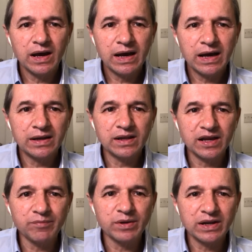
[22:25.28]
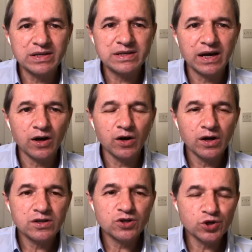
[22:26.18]
and the government is now
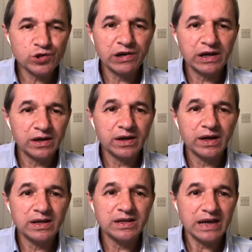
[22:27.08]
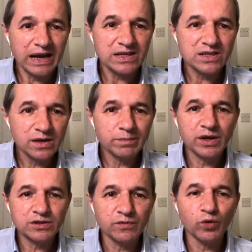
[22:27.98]
two trillion in debt
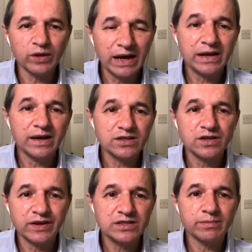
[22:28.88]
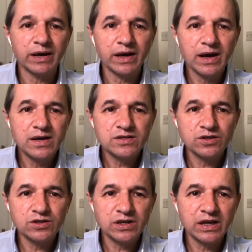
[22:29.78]
because of all the handouts they've had to make to,
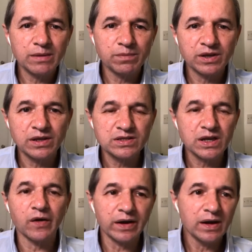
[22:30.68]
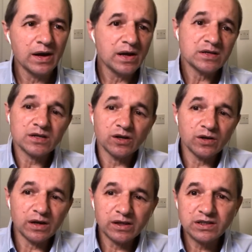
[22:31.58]
to keep things going. So
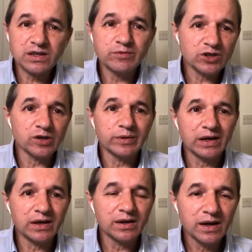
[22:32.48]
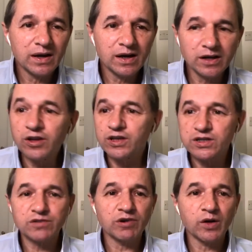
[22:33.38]
I think something's got to be done. I don't think
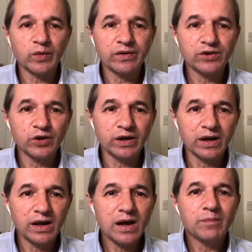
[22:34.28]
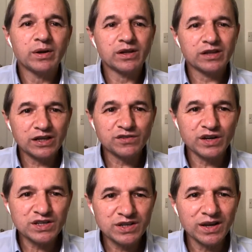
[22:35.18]
it's the right way of doing it. But thanks for
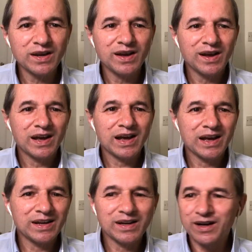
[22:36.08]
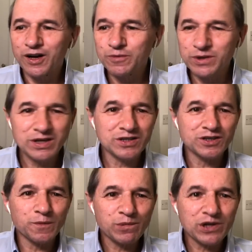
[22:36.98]
listening, and I hope this hasn't
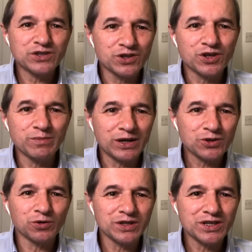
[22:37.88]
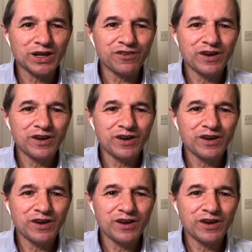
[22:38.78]
depressed you too much, all this stuff.